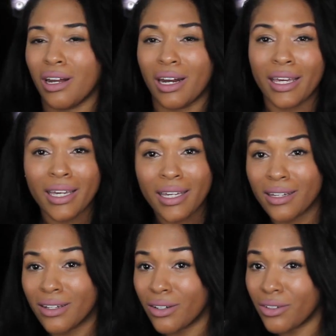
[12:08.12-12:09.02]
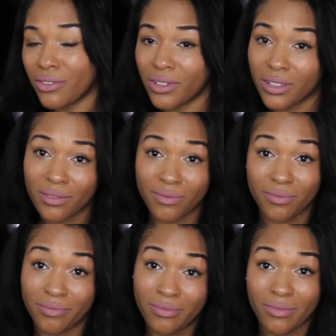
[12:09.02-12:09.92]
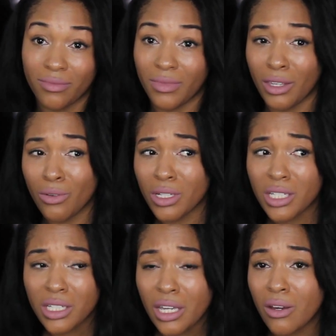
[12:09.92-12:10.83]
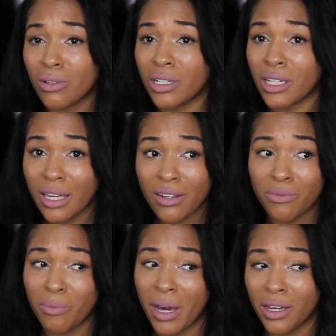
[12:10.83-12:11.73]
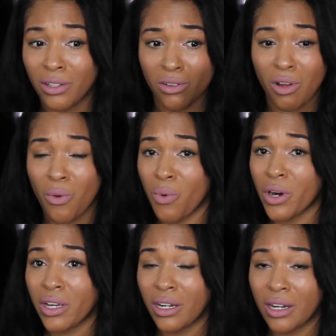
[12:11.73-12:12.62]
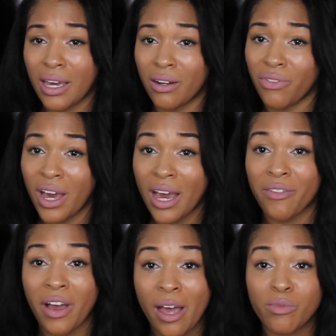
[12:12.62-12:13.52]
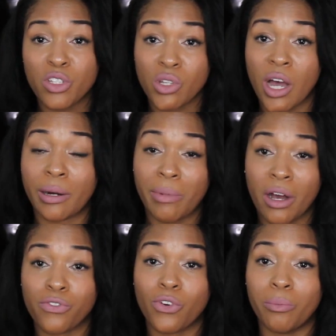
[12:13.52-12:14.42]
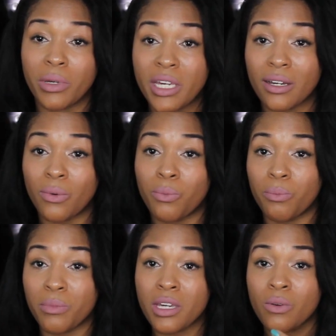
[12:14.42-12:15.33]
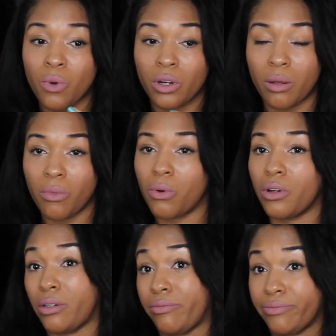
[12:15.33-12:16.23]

live. And you could still live by, you know, working a 9 to 5. I'm just talking about for me, I wanted more.